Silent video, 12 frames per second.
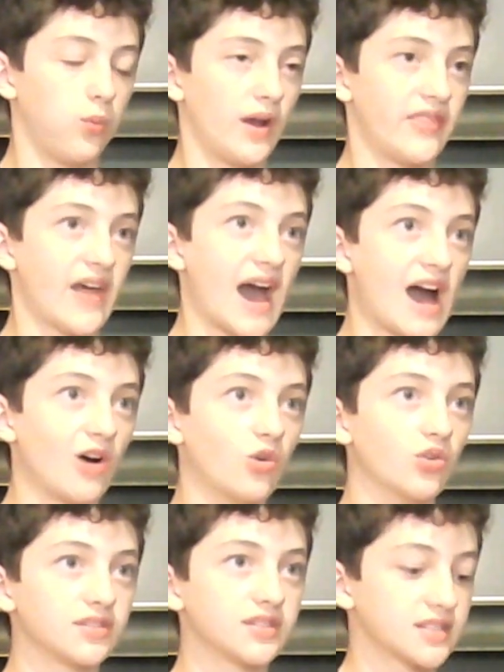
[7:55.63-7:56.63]

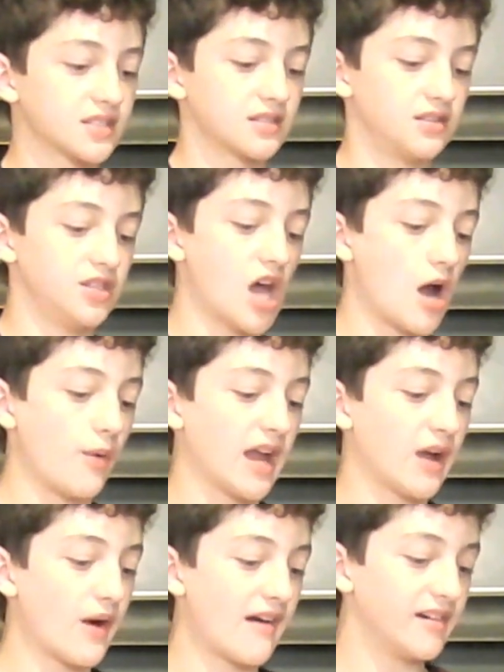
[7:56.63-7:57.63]
without
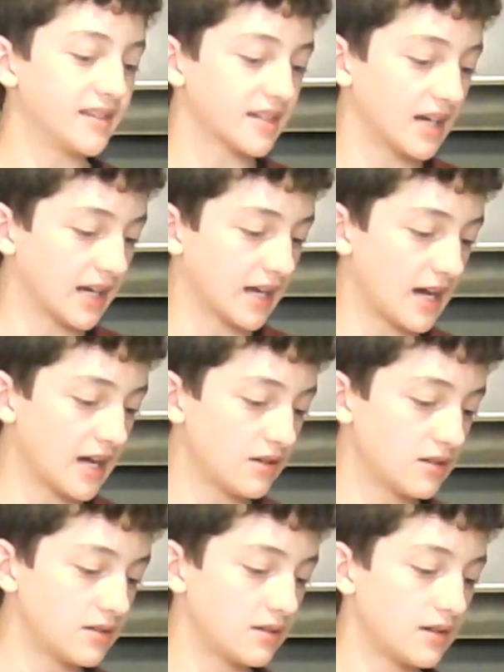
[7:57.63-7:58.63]
knowing where it's going to go.